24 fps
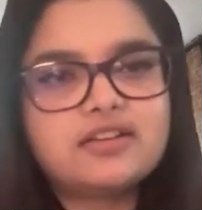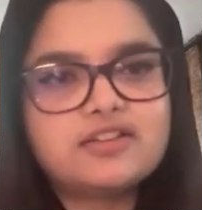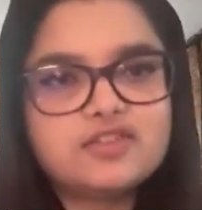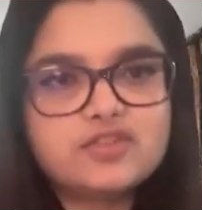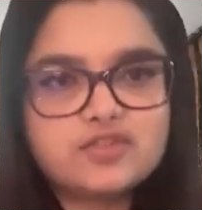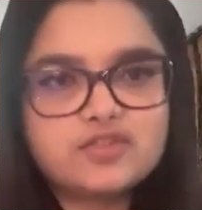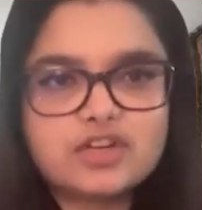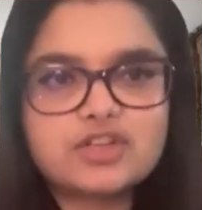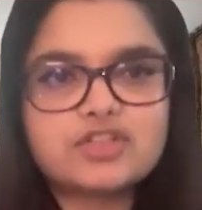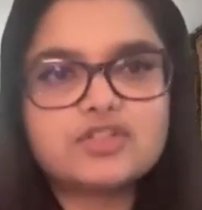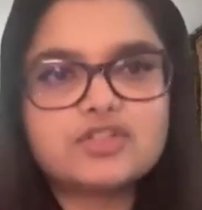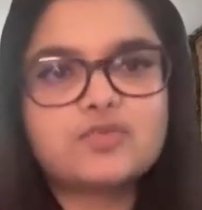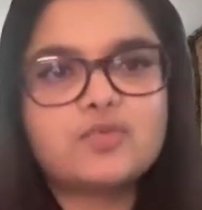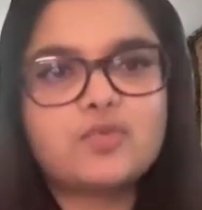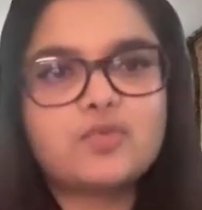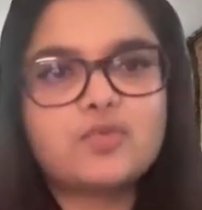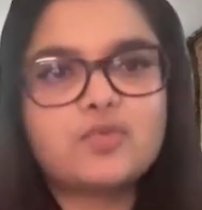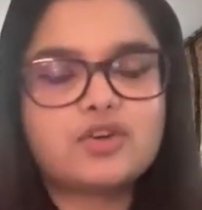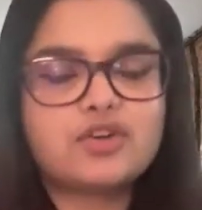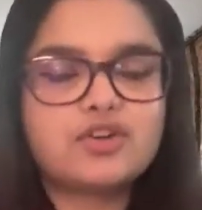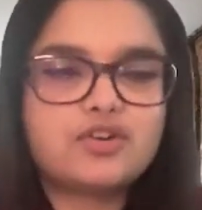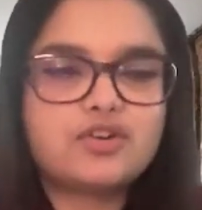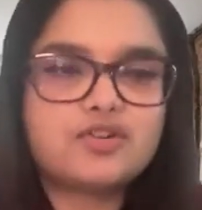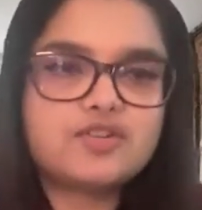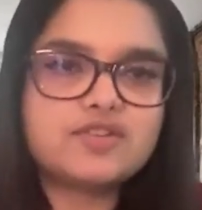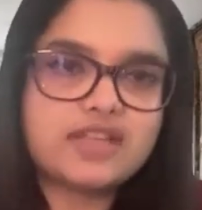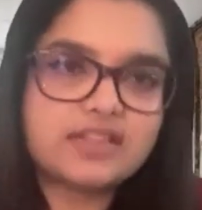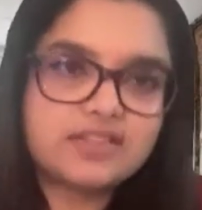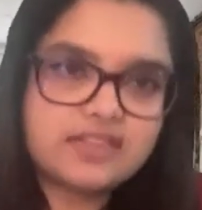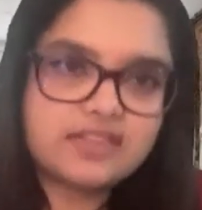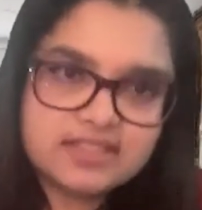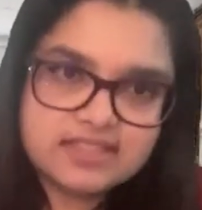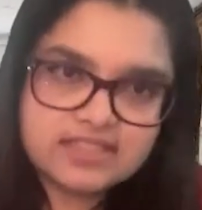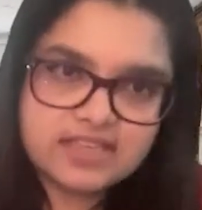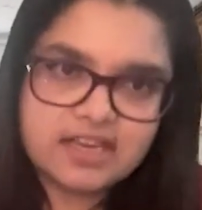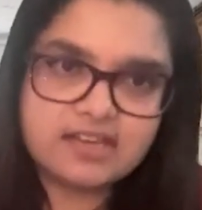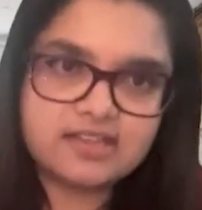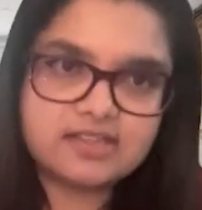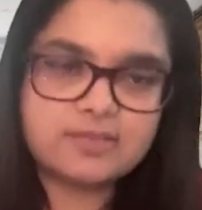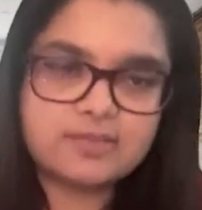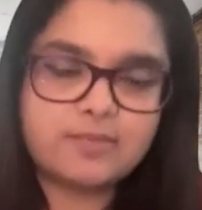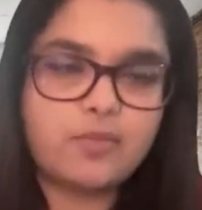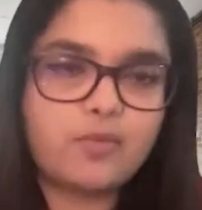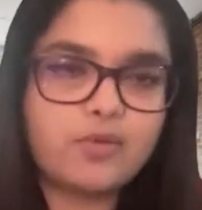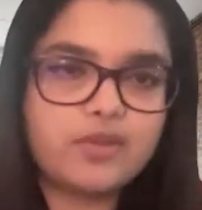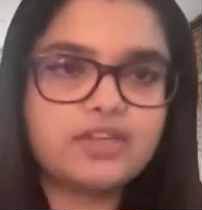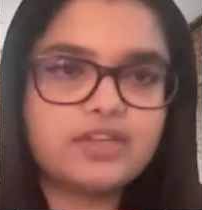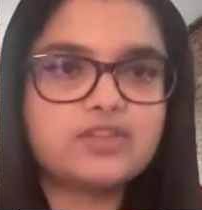construction worker is at the center
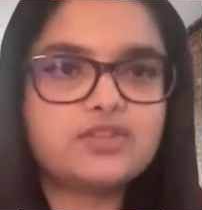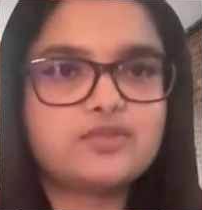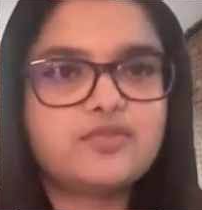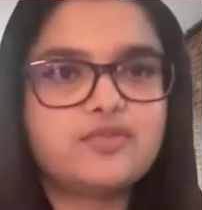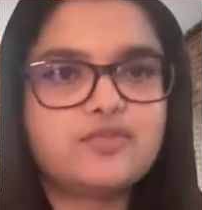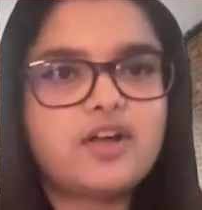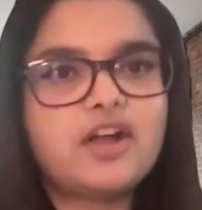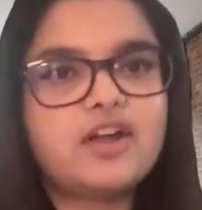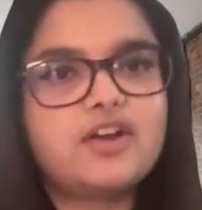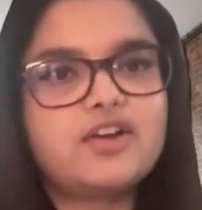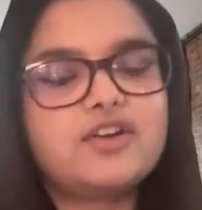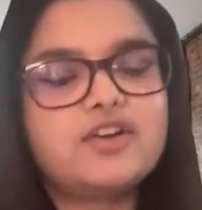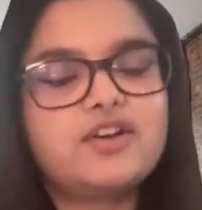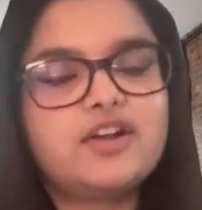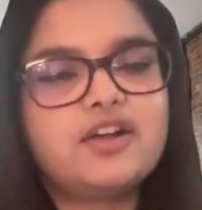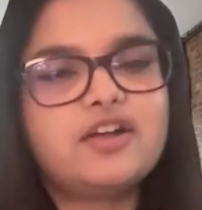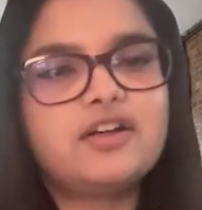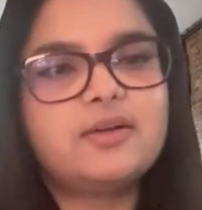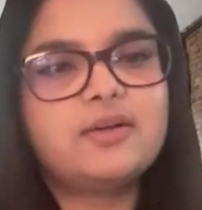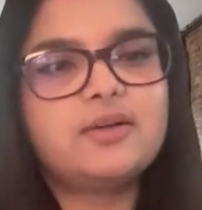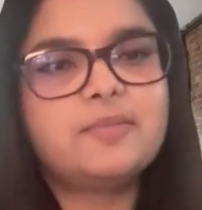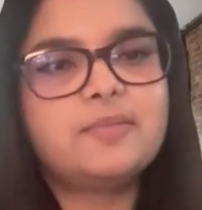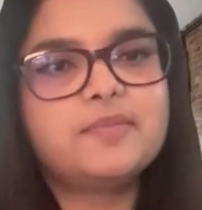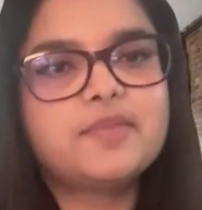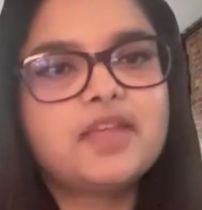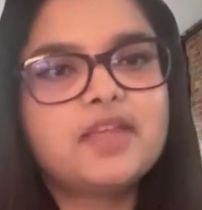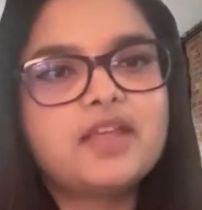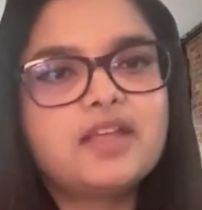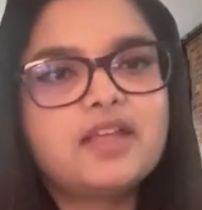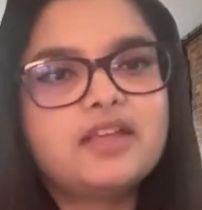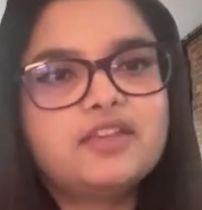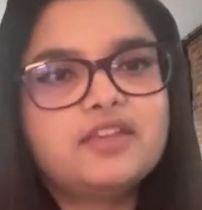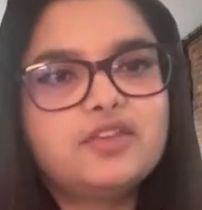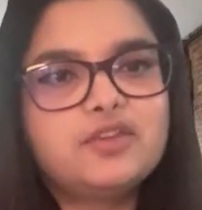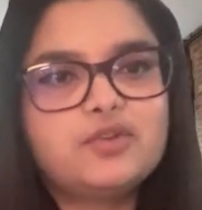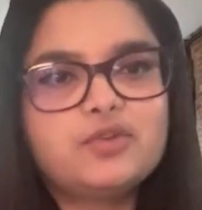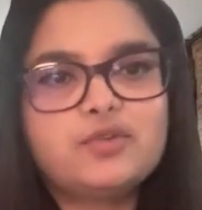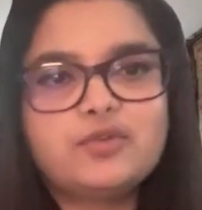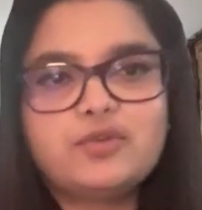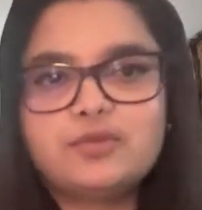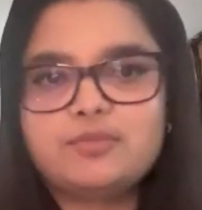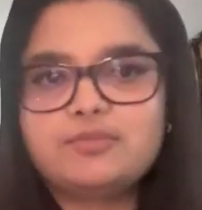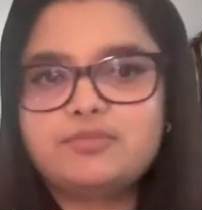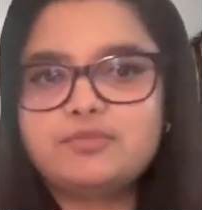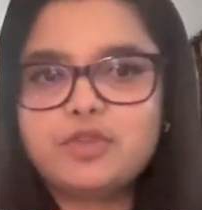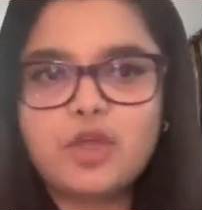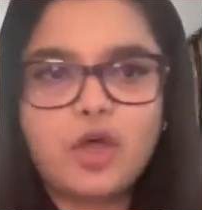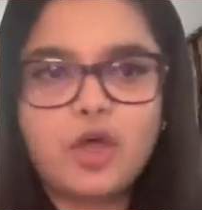point of our
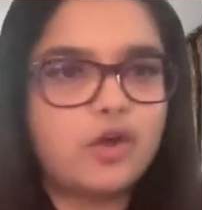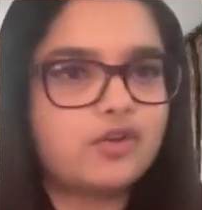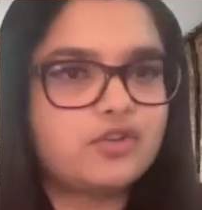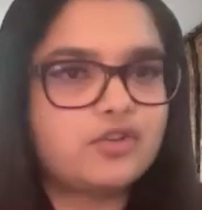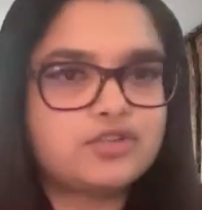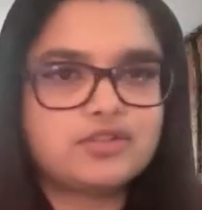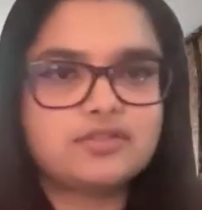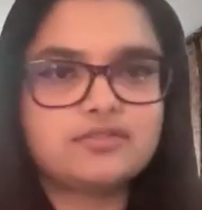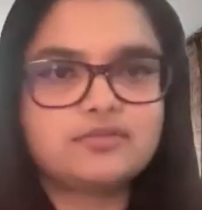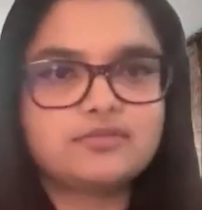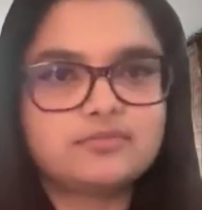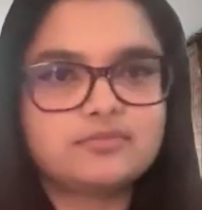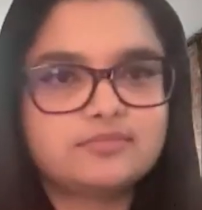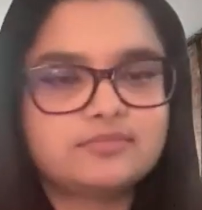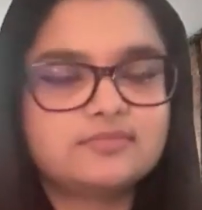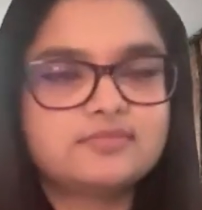thought.